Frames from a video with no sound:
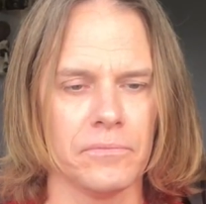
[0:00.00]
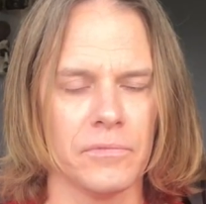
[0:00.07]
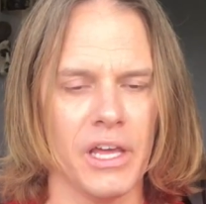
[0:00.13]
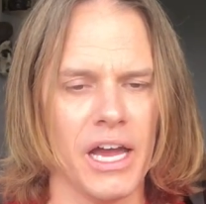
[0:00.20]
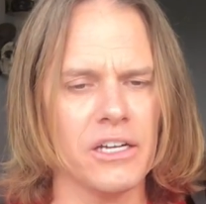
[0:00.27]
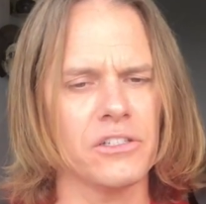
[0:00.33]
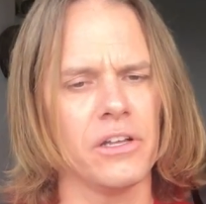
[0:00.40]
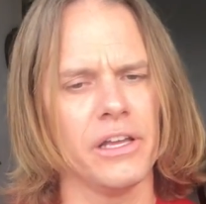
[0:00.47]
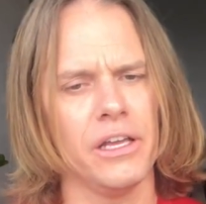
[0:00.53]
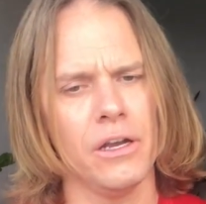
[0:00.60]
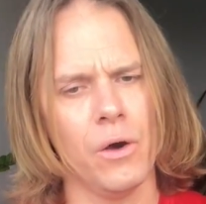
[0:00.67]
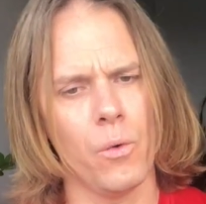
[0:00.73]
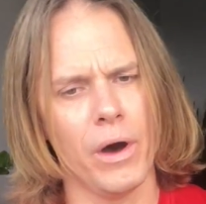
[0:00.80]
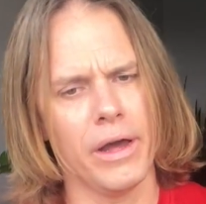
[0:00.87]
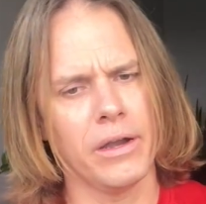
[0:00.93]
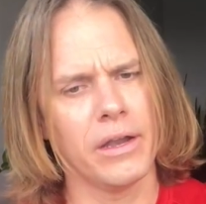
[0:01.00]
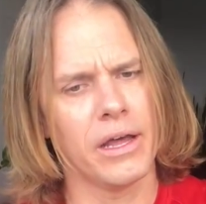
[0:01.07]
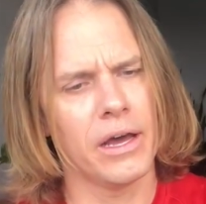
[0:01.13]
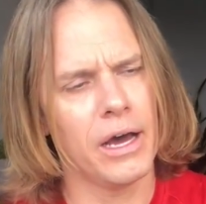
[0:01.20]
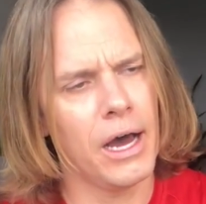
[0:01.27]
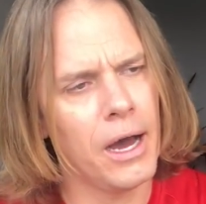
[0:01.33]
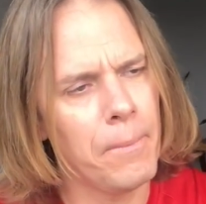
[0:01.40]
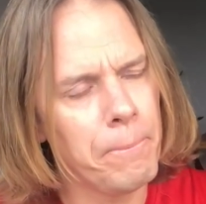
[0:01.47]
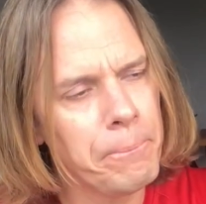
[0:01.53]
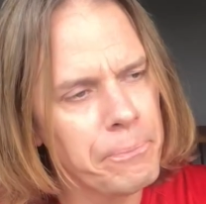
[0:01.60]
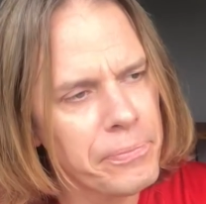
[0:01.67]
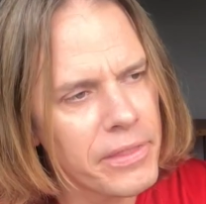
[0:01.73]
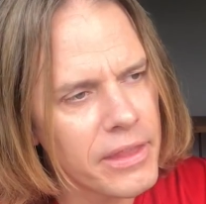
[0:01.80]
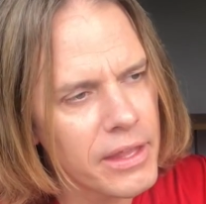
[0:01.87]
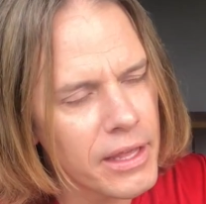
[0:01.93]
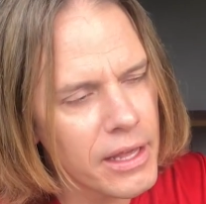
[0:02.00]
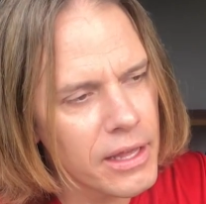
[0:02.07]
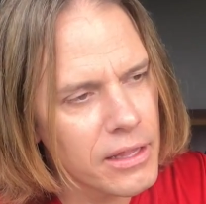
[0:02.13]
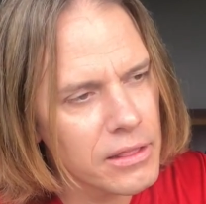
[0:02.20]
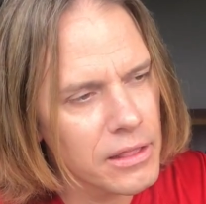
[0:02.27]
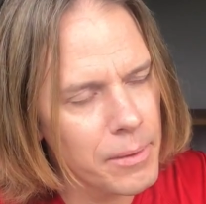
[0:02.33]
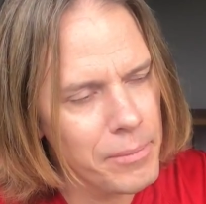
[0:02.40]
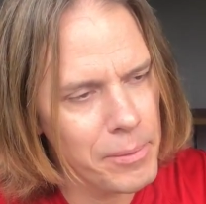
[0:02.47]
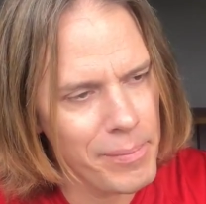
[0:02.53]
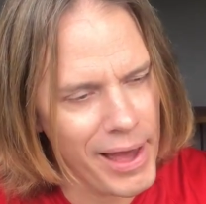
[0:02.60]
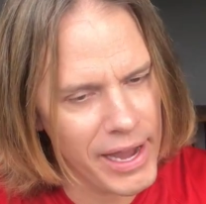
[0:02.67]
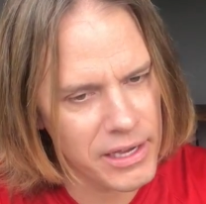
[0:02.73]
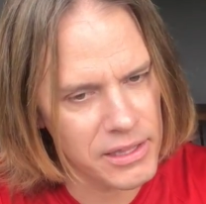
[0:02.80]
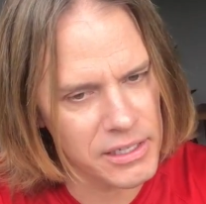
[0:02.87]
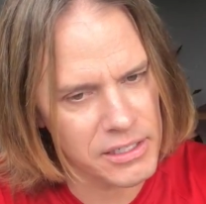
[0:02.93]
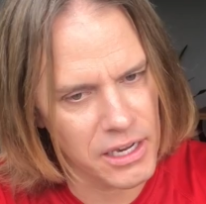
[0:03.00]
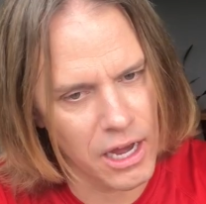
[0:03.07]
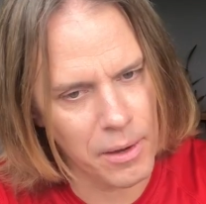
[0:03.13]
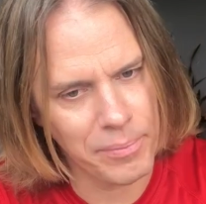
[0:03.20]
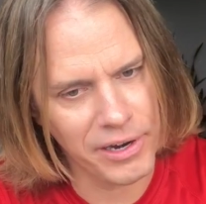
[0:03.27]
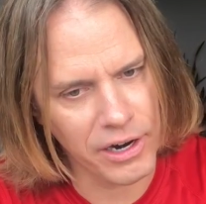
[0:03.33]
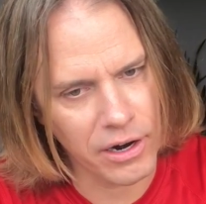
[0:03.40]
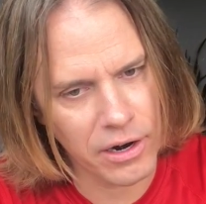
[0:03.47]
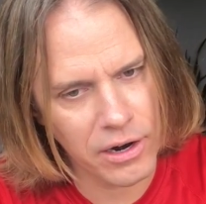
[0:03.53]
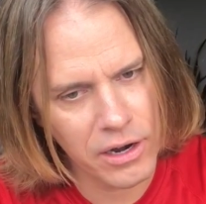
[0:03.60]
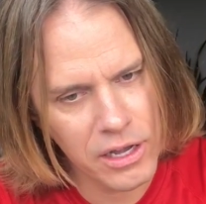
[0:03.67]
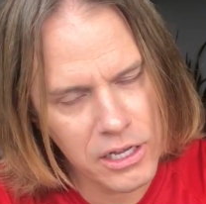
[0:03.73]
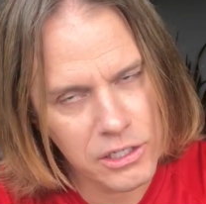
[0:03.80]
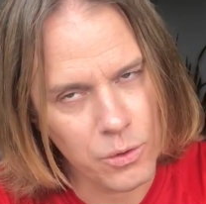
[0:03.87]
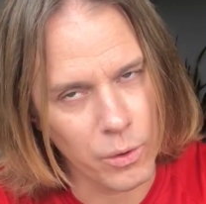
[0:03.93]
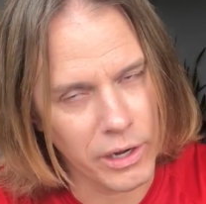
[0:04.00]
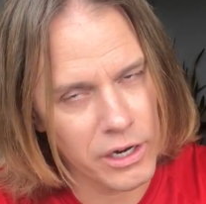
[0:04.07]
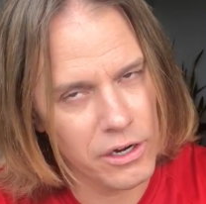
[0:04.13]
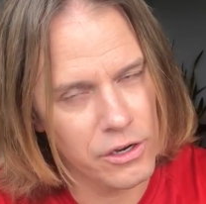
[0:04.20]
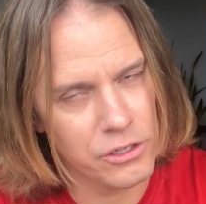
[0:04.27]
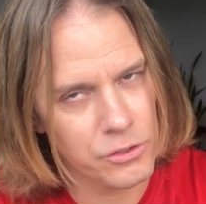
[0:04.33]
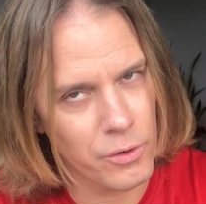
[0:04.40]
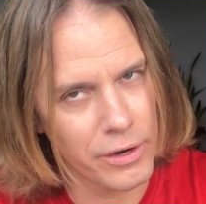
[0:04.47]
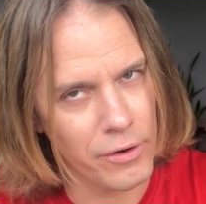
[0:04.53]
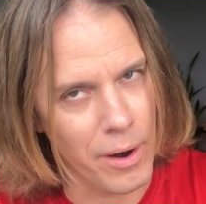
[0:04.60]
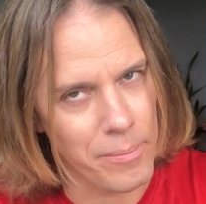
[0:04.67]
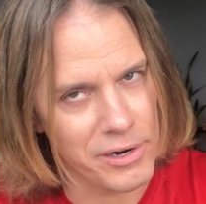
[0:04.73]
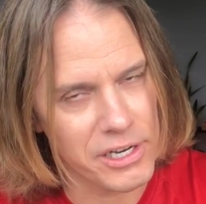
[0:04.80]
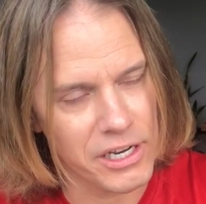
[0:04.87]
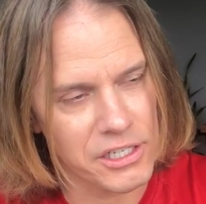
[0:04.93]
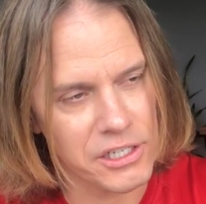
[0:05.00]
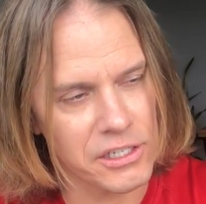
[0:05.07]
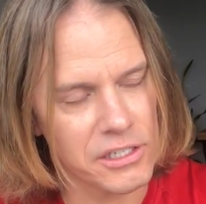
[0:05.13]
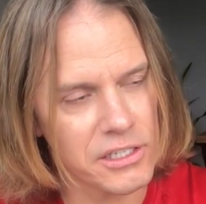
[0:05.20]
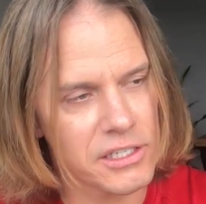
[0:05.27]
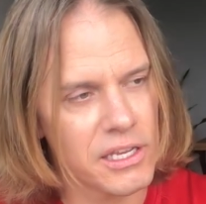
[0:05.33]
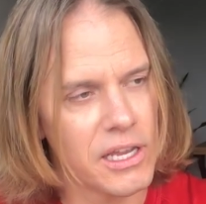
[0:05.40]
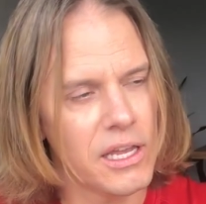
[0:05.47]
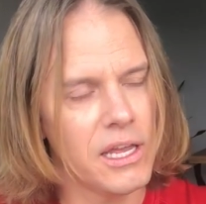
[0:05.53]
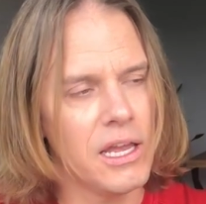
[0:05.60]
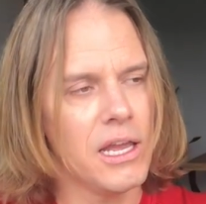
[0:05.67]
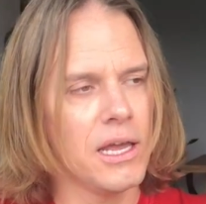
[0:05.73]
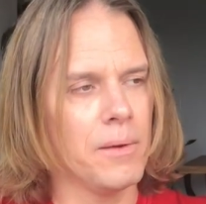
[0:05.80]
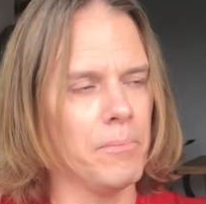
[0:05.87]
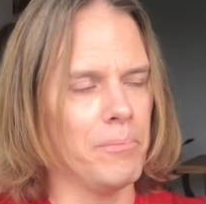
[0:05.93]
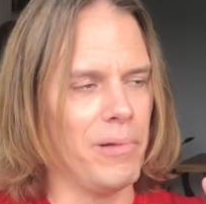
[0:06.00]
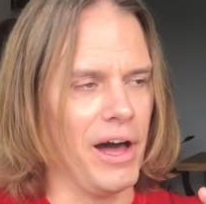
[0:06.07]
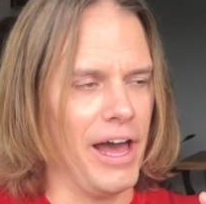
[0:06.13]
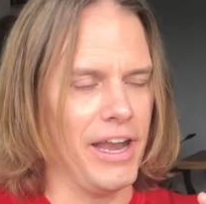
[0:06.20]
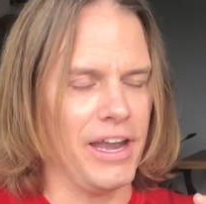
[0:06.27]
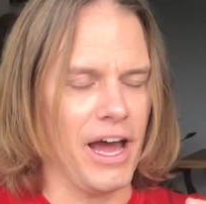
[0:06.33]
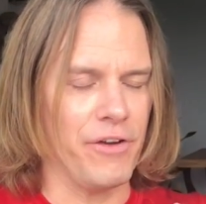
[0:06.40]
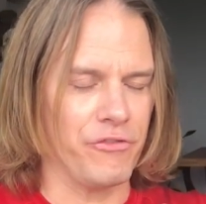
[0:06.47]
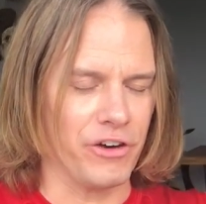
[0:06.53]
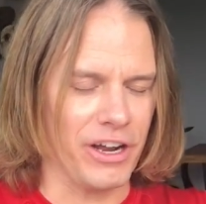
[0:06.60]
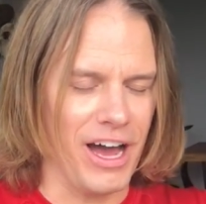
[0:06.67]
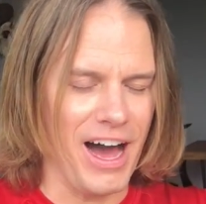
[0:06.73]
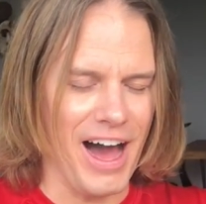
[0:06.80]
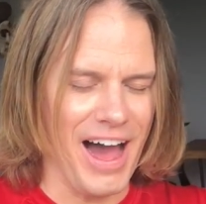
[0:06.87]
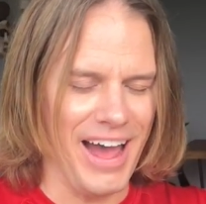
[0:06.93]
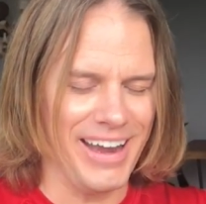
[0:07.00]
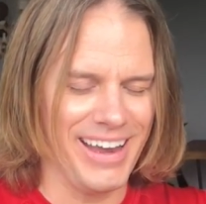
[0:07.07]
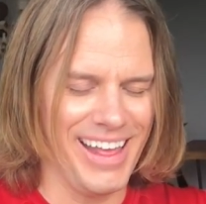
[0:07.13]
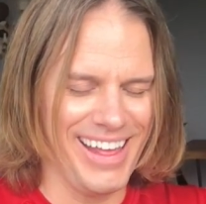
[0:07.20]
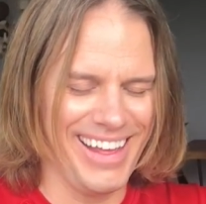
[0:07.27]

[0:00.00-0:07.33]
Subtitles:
actually, you know what? Let me back this up here. So we're going to do swing repetitions, but I forgot.